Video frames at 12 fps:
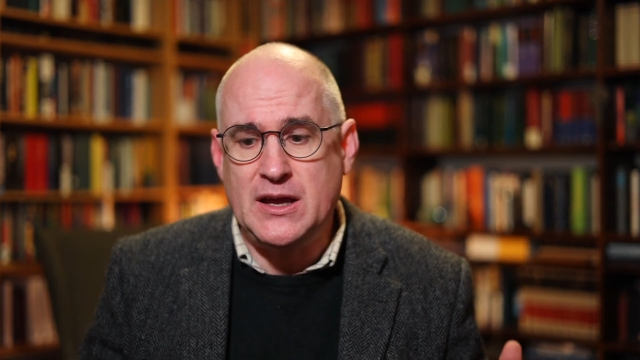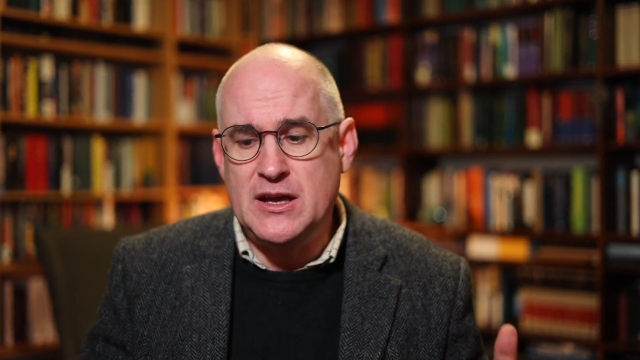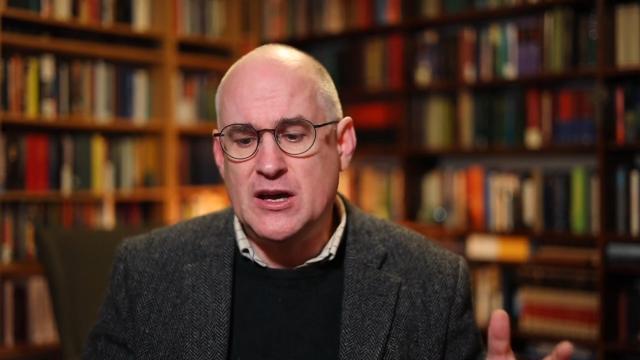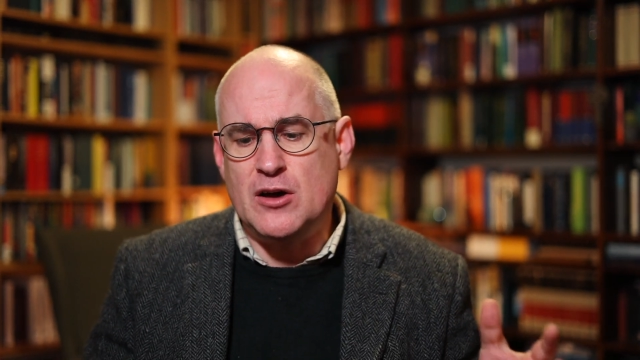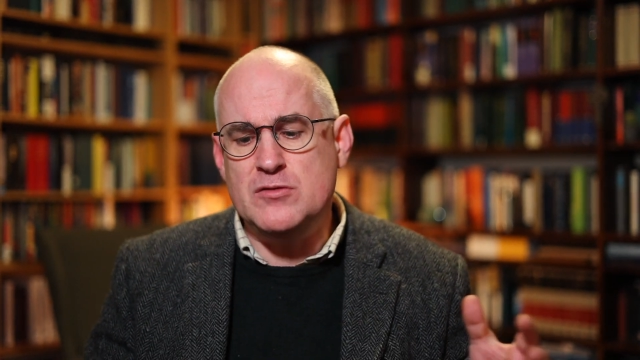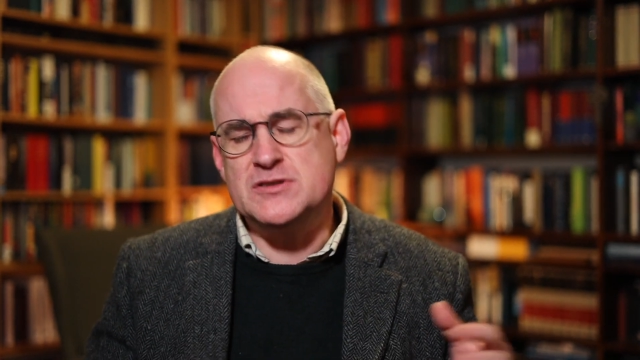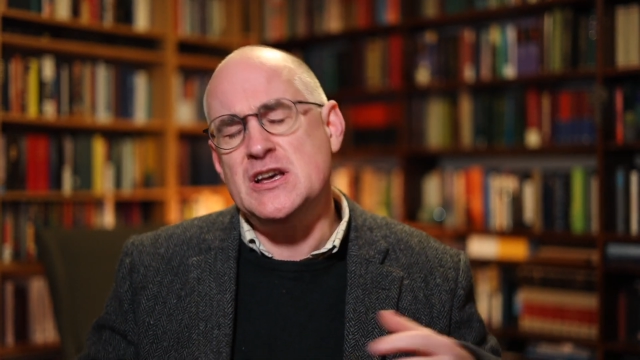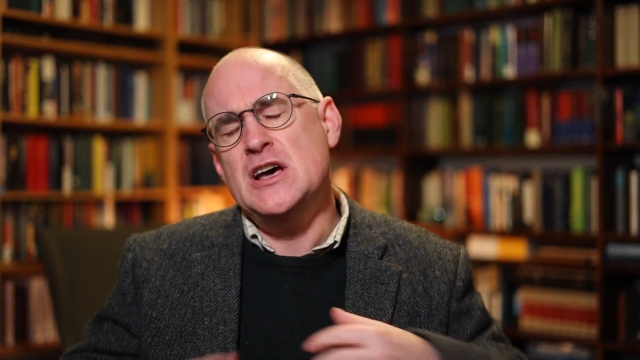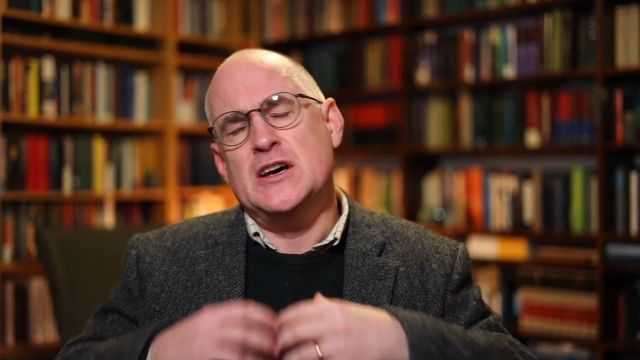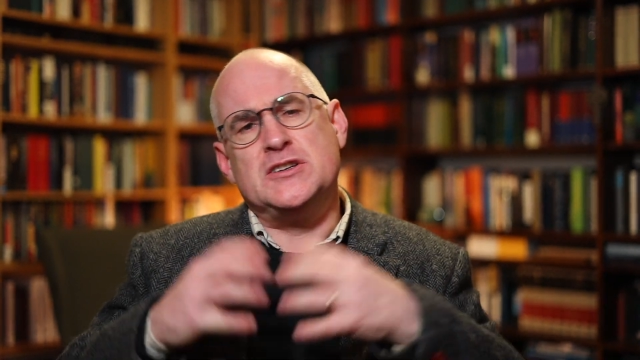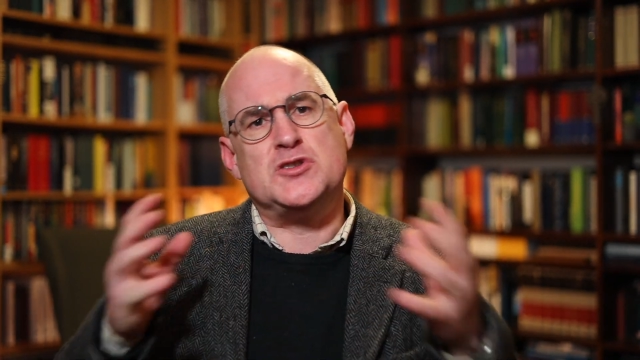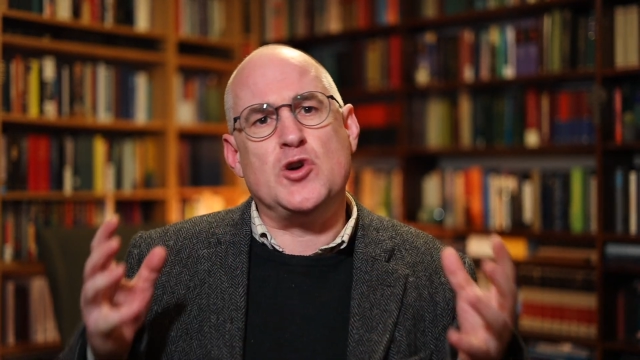He goes
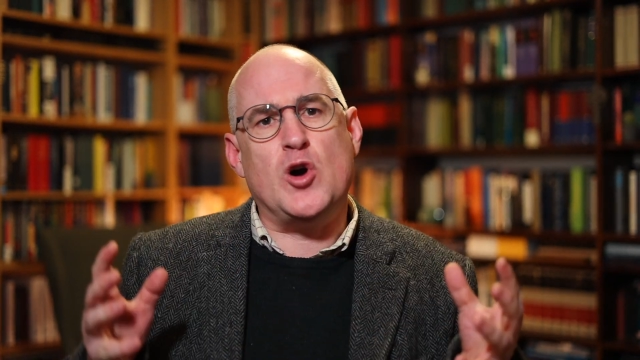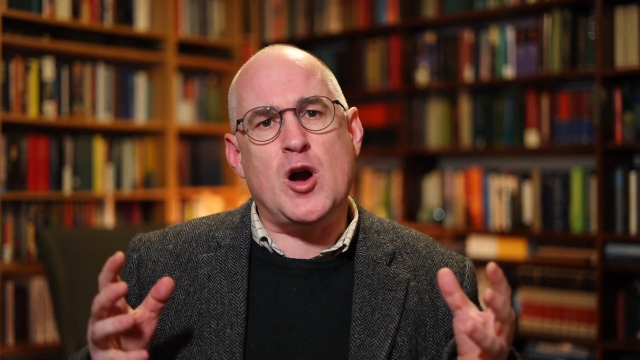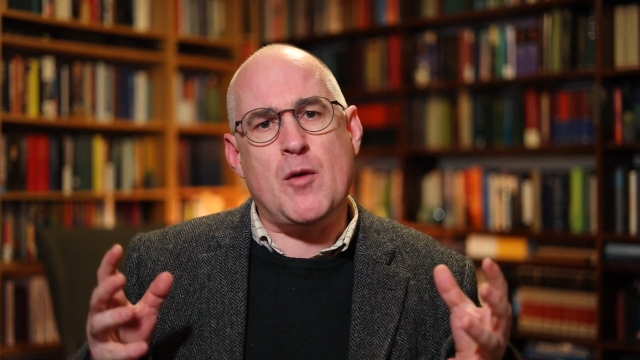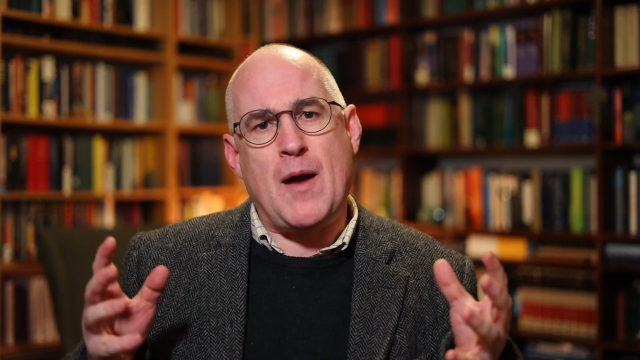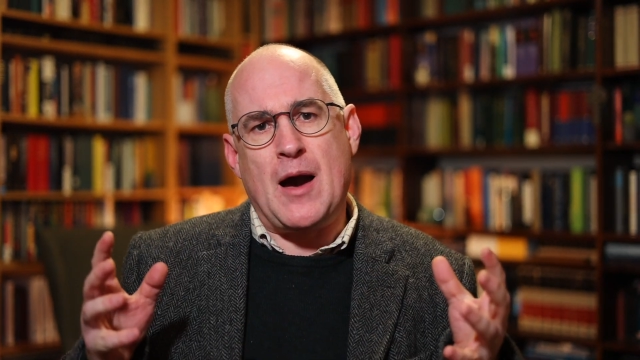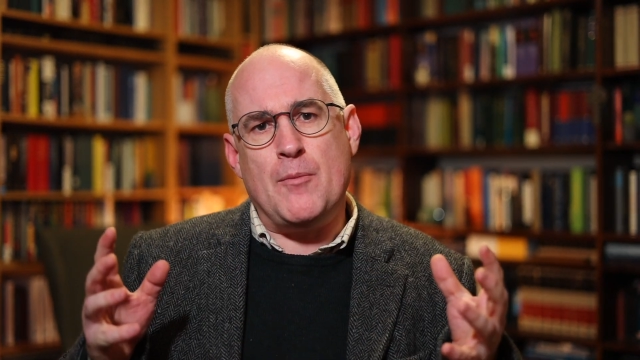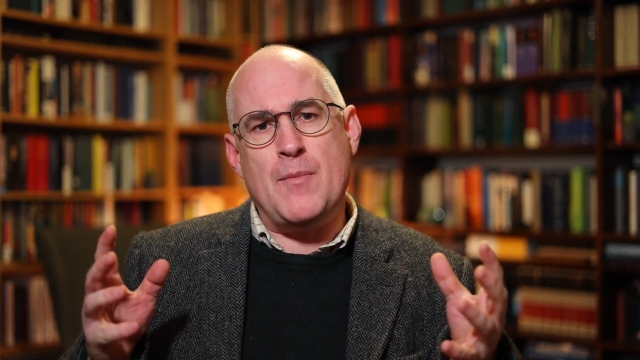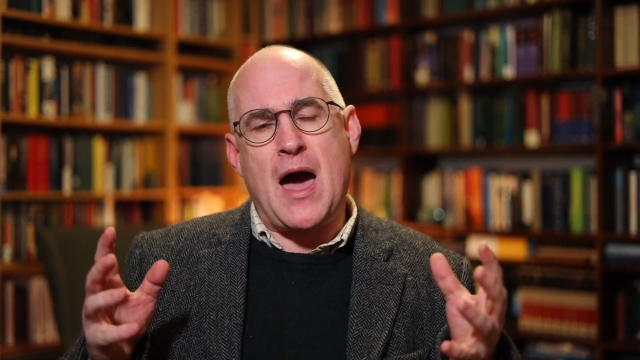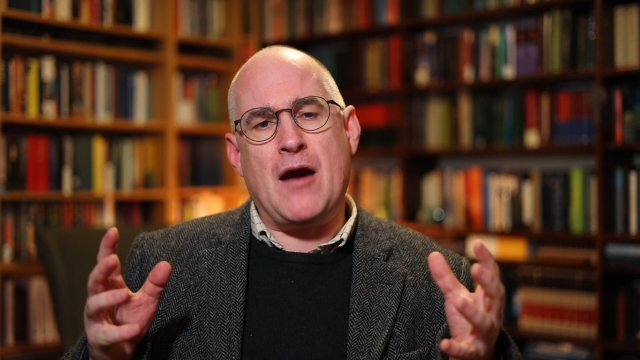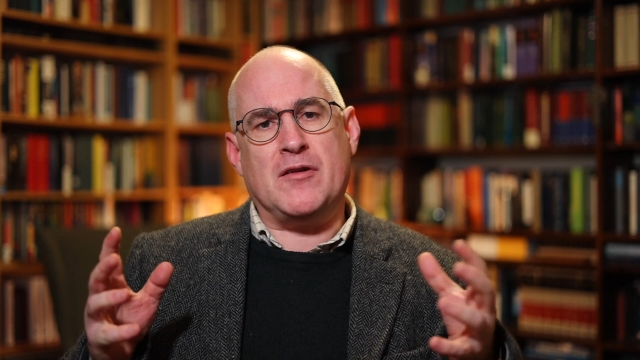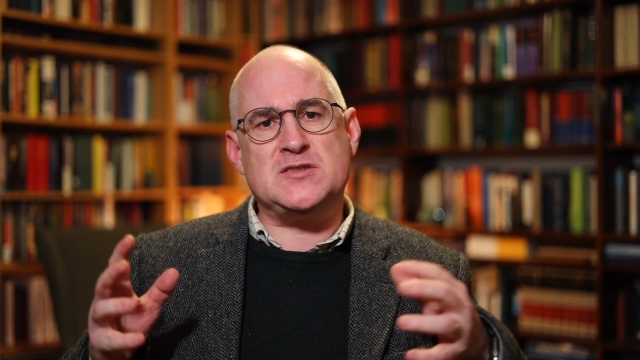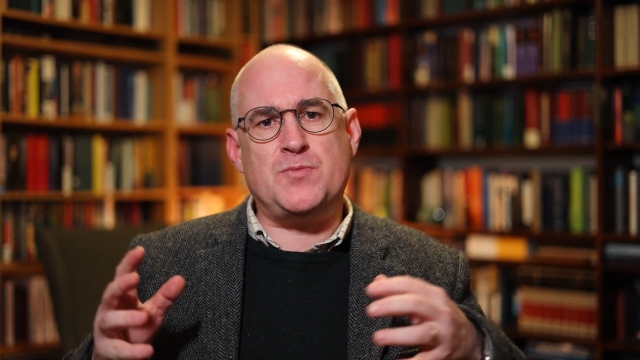to talk about
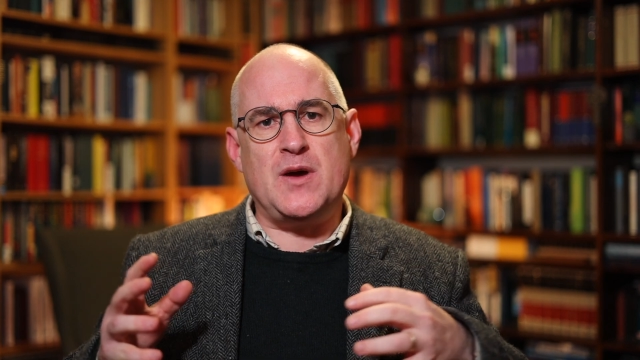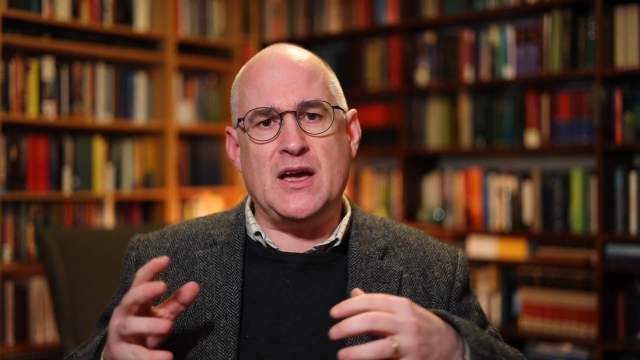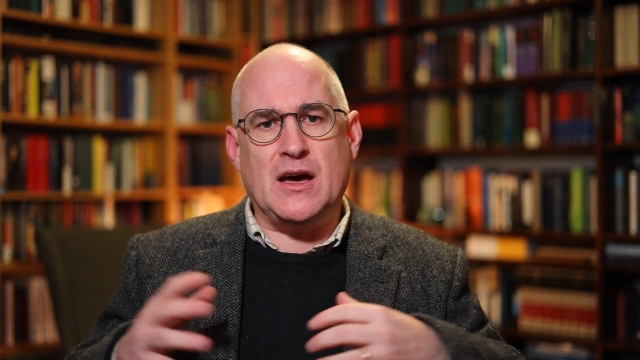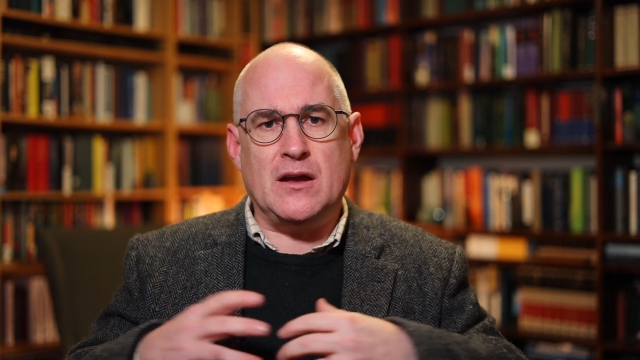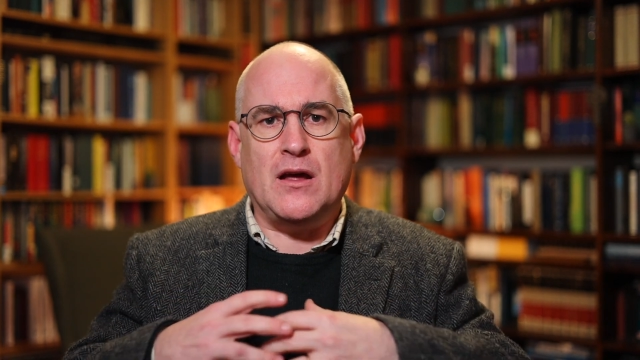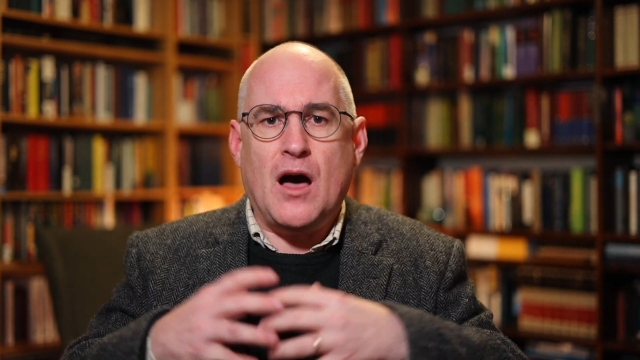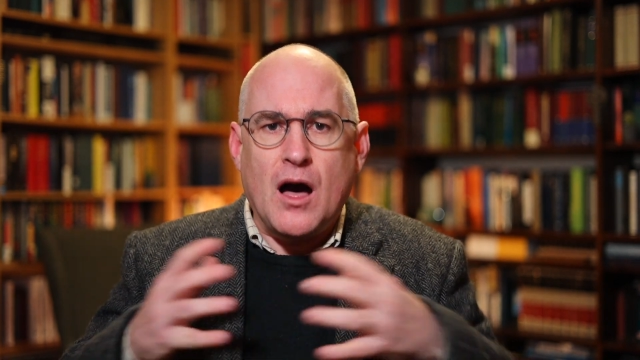marriage being an